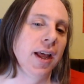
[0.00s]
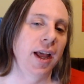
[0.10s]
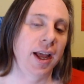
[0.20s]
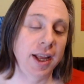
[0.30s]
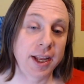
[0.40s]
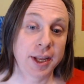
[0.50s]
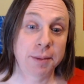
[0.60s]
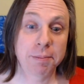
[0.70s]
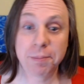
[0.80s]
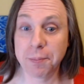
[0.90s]

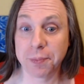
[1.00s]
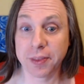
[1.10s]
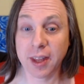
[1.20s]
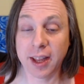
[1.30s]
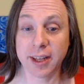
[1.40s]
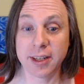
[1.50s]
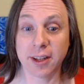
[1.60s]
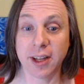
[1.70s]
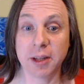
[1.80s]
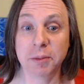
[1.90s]
Um, and
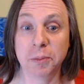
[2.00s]
I